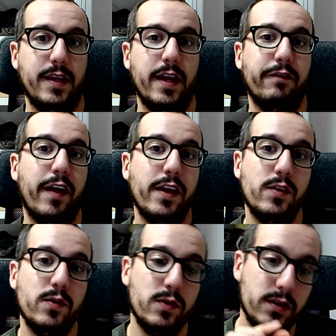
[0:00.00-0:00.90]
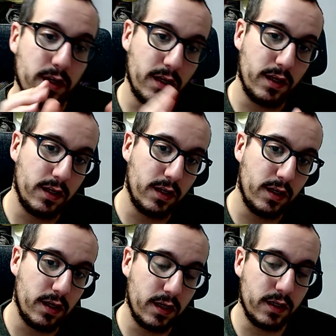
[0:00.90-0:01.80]
And if I use
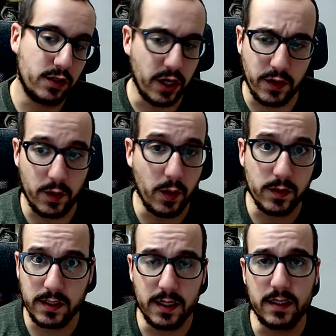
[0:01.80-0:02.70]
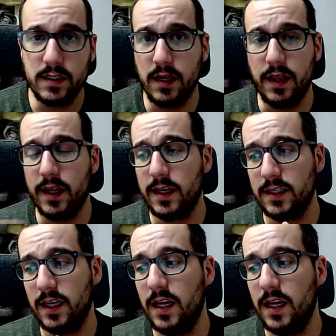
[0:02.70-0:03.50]
gender 06, I think I said,